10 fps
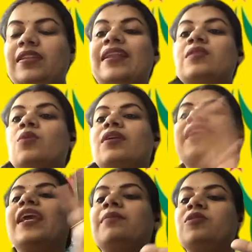That is what
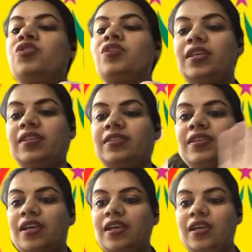the chemistry is.
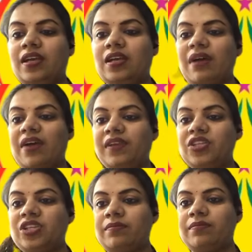
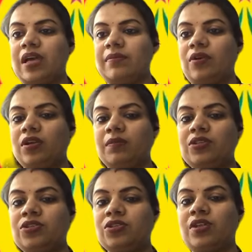Bhavesh, I'm
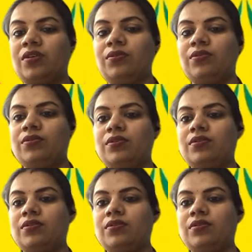audible to you now.